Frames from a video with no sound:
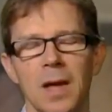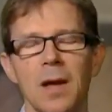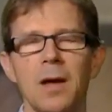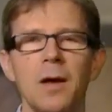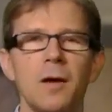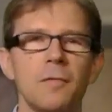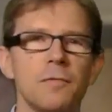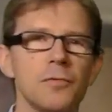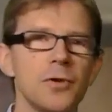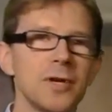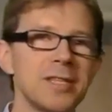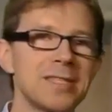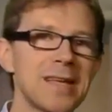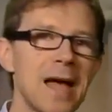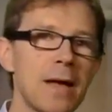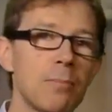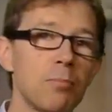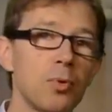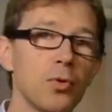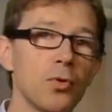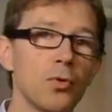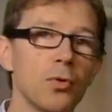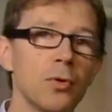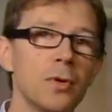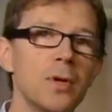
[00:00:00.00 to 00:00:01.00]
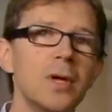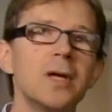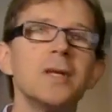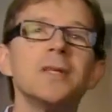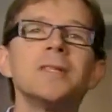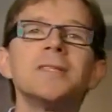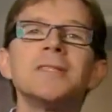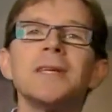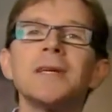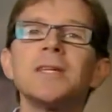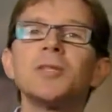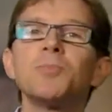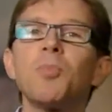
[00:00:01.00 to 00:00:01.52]
For example,
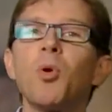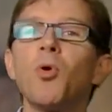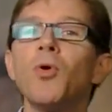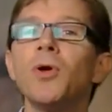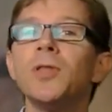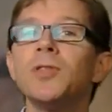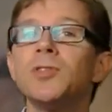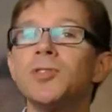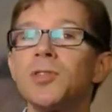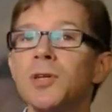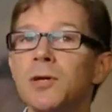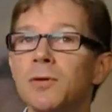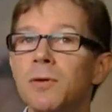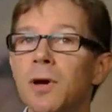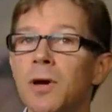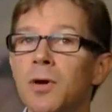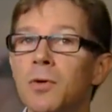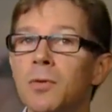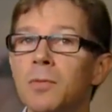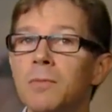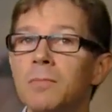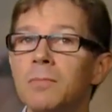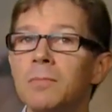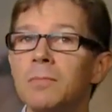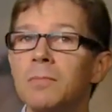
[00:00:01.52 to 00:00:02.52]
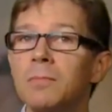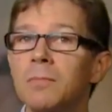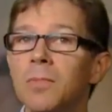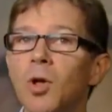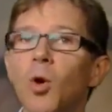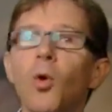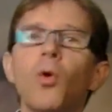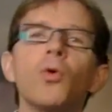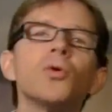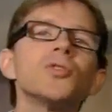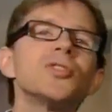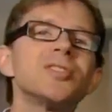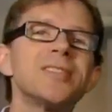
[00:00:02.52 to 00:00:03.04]
6.0
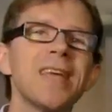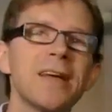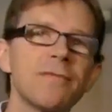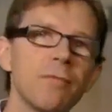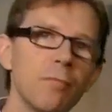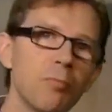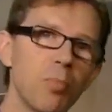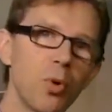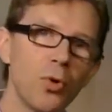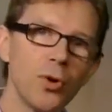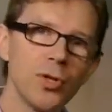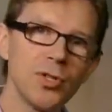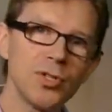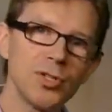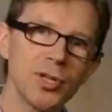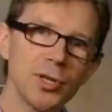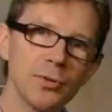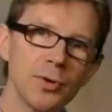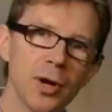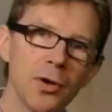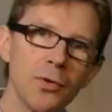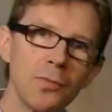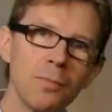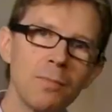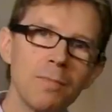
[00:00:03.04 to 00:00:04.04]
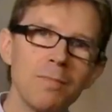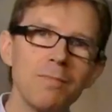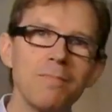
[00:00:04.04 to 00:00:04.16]
or 7.0.